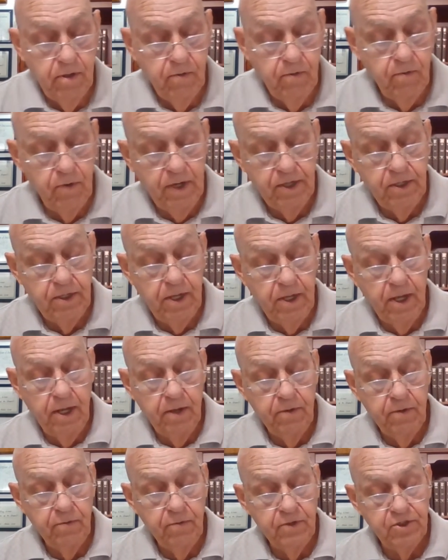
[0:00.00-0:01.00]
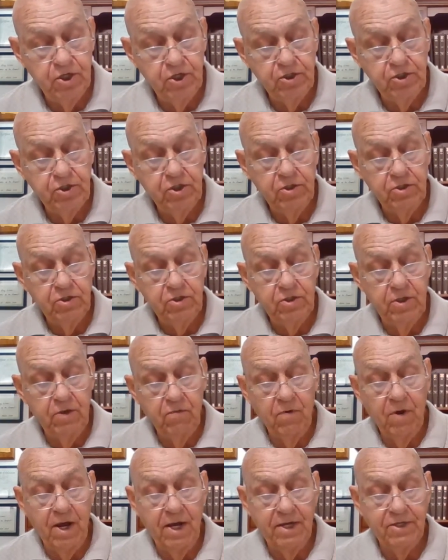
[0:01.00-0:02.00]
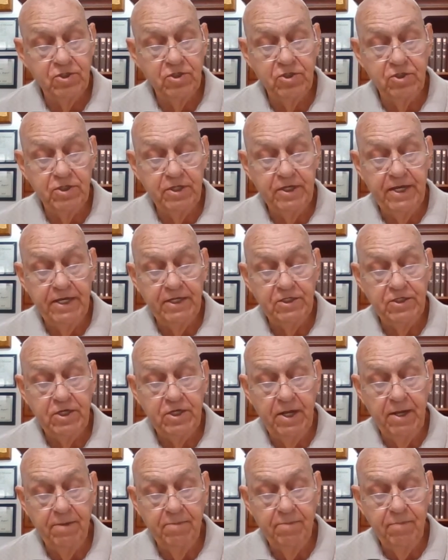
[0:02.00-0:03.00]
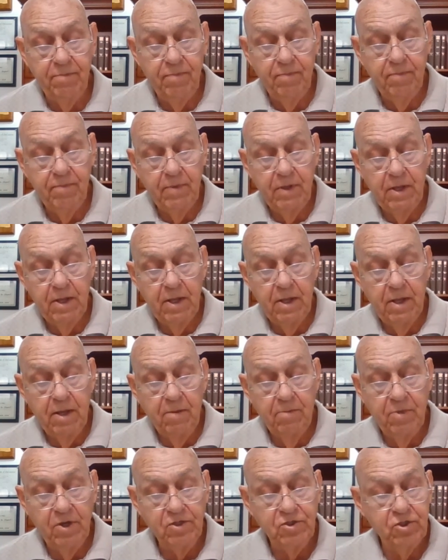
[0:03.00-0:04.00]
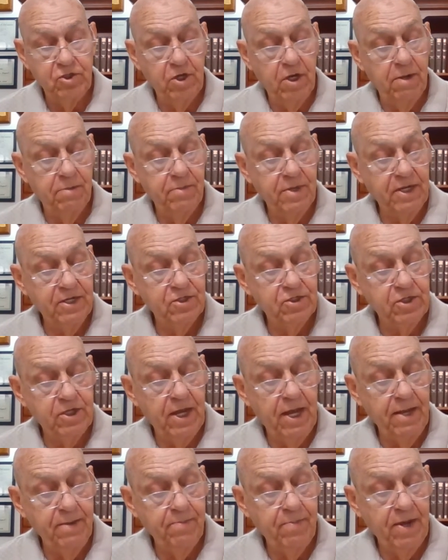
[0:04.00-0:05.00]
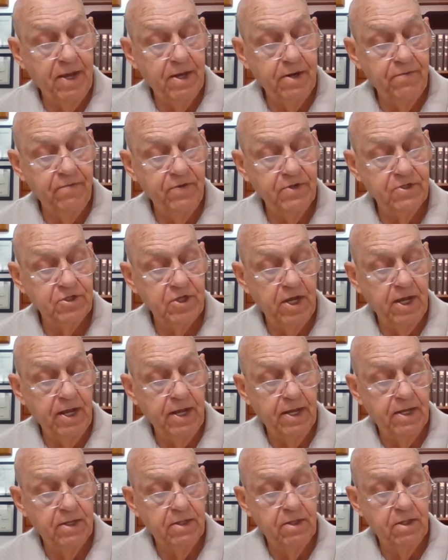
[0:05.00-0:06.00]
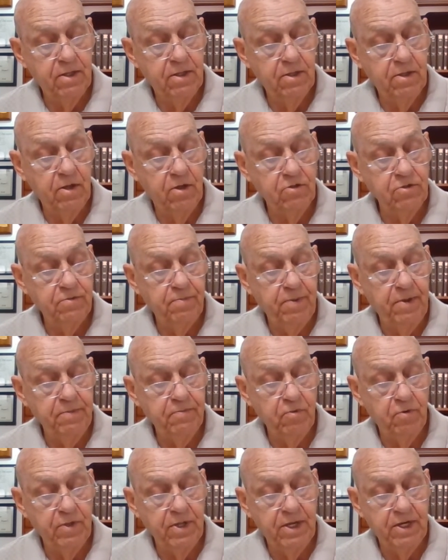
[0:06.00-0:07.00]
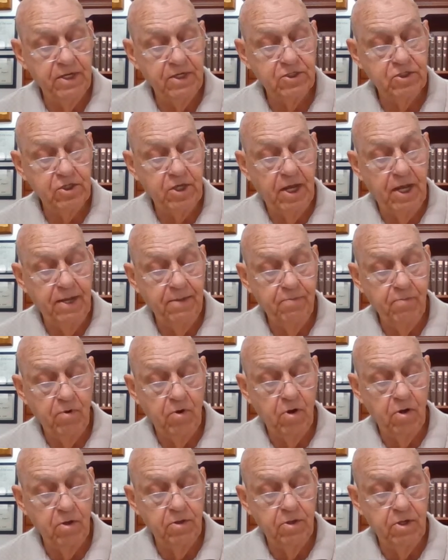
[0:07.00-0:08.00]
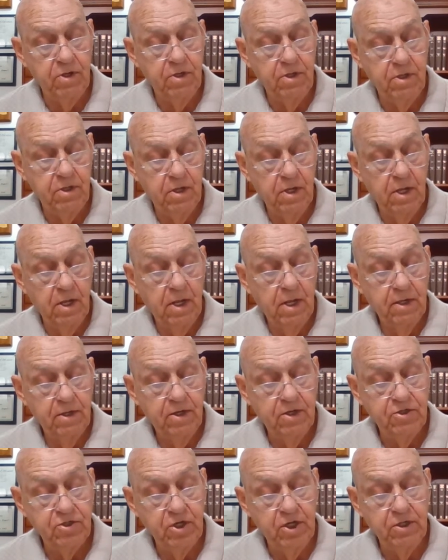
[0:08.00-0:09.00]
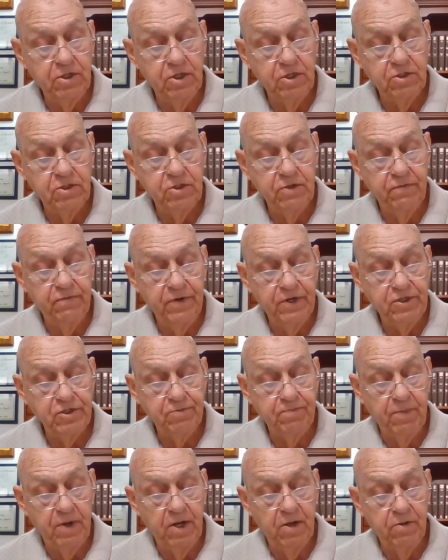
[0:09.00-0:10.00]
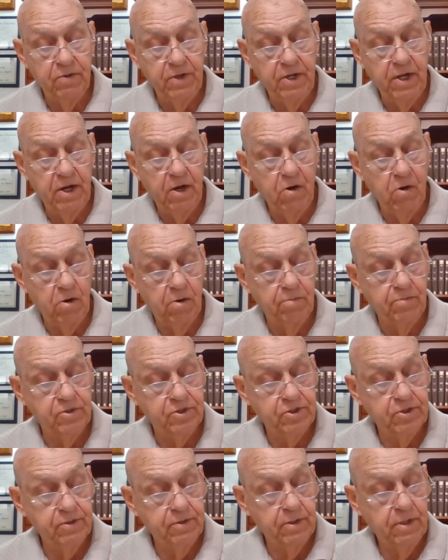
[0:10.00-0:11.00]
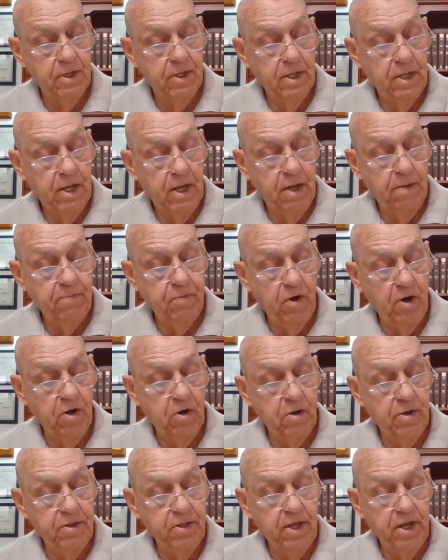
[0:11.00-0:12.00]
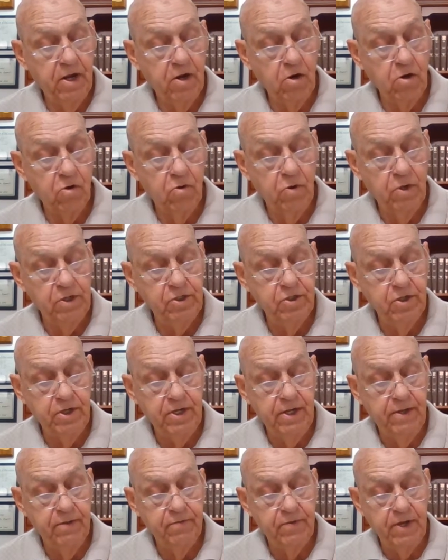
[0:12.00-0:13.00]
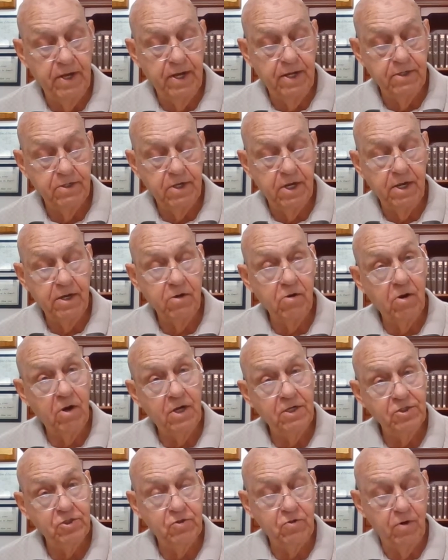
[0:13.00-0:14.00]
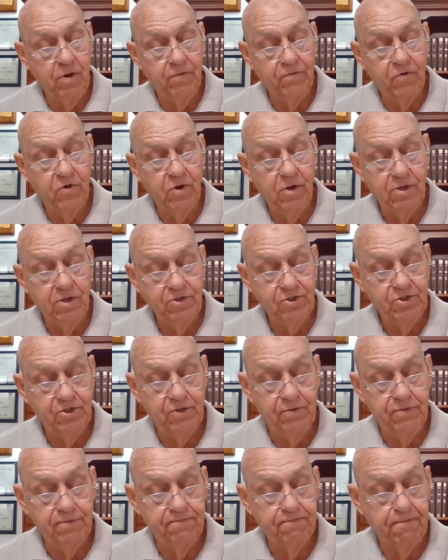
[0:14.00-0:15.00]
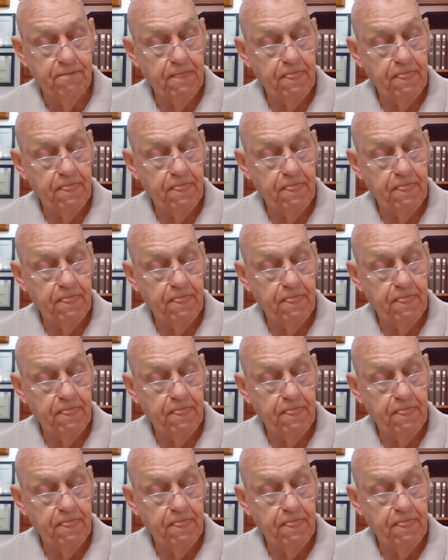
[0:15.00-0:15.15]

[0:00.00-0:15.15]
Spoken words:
resistance that rises against him, but some escape out of his hand. Those people that escape are the descendants of Ishmael, the Arabs. Apparently, they are going to give the Antichrist trouble also.